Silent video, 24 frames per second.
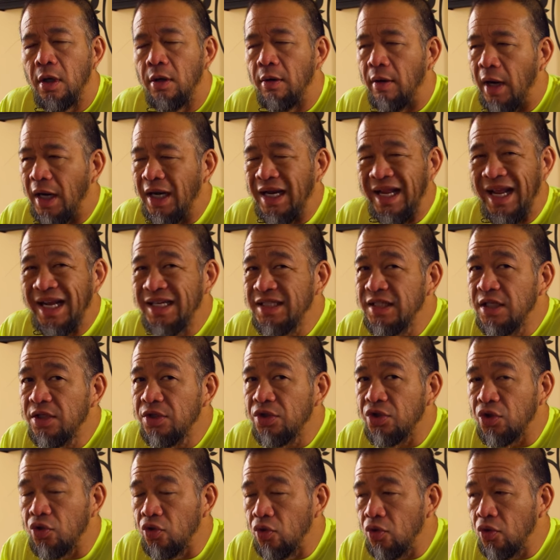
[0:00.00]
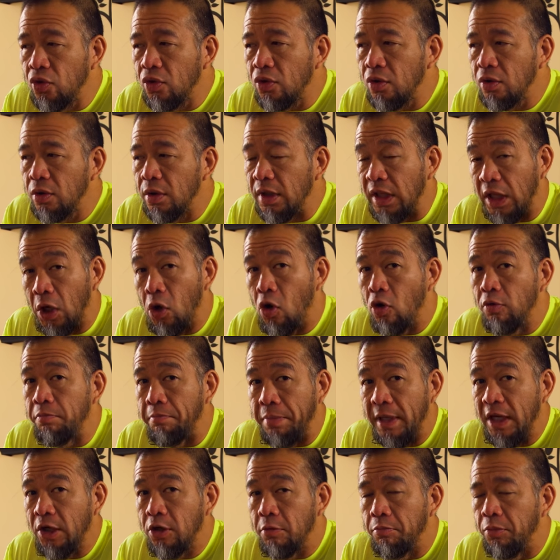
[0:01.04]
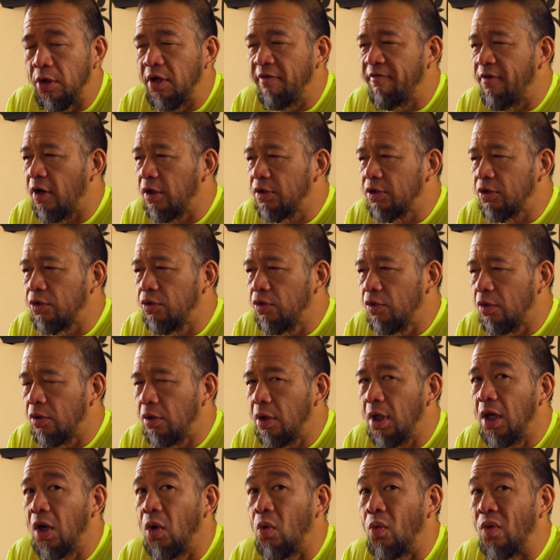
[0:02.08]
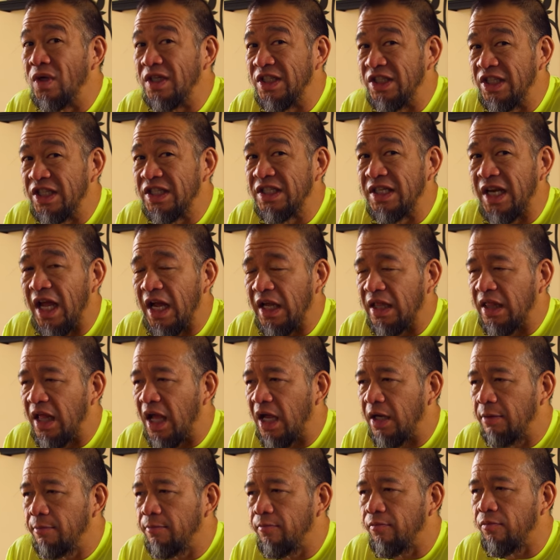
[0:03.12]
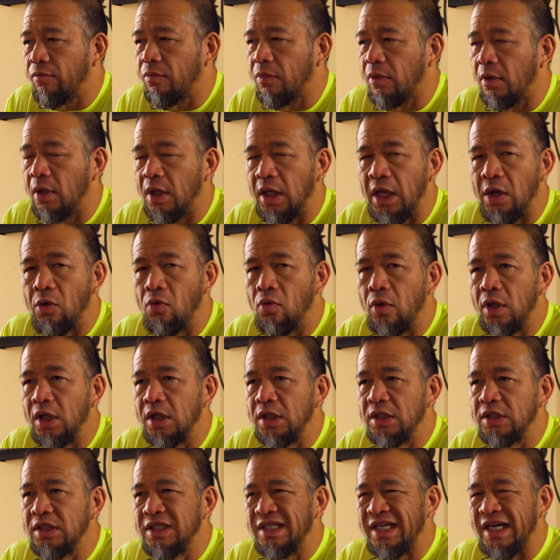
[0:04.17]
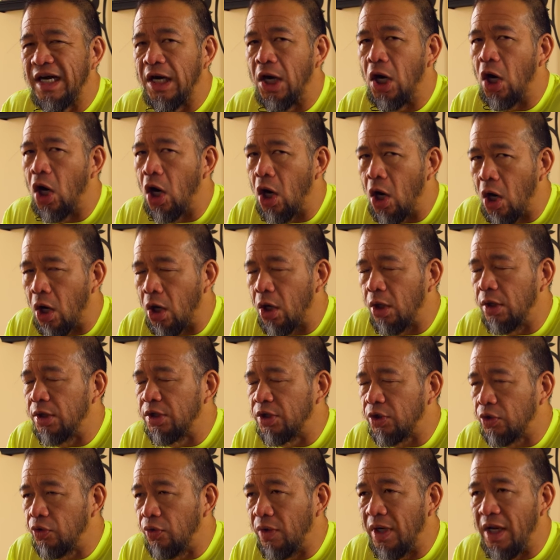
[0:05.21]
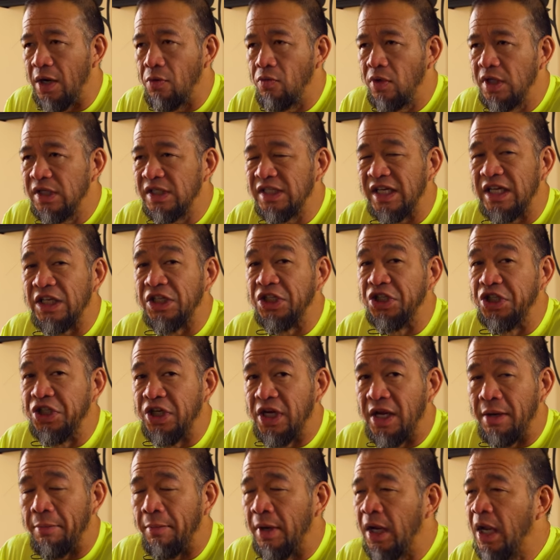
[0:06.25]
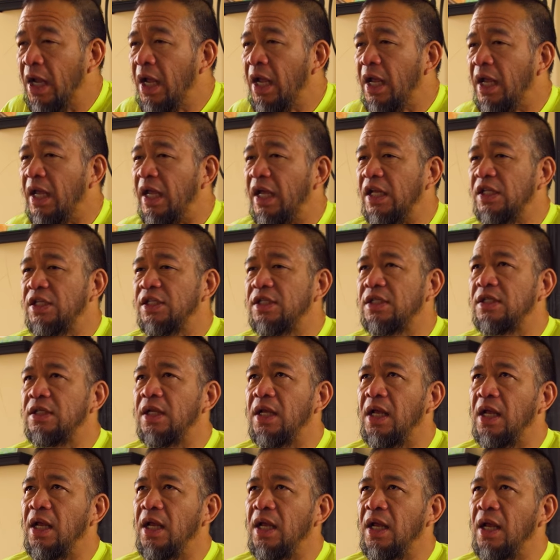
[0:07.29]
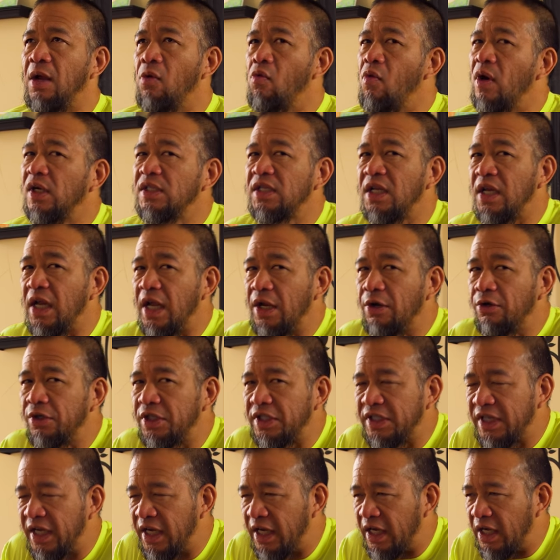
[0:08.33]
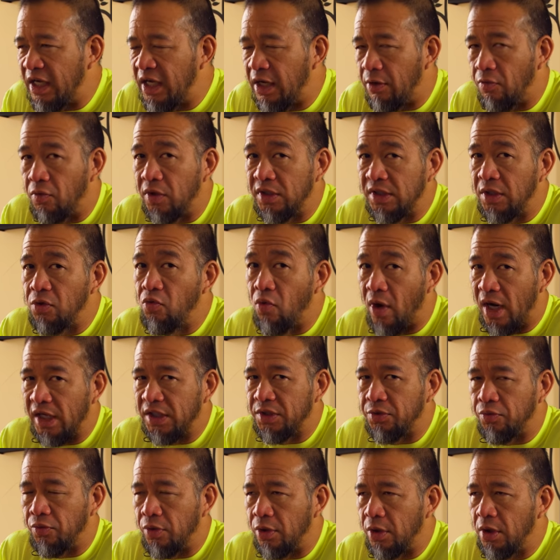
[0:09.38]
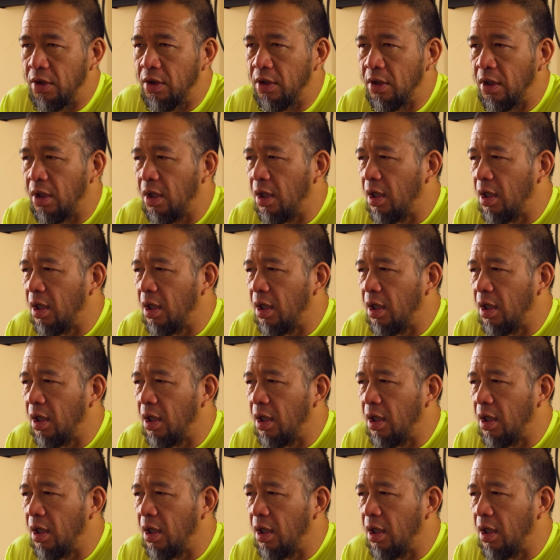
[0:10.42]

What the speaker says: Right. Hickson School, the old Pico Boulevard school, was just like that. It was a hard school. It was a gym. It wasn't inner city. It was in Westwood,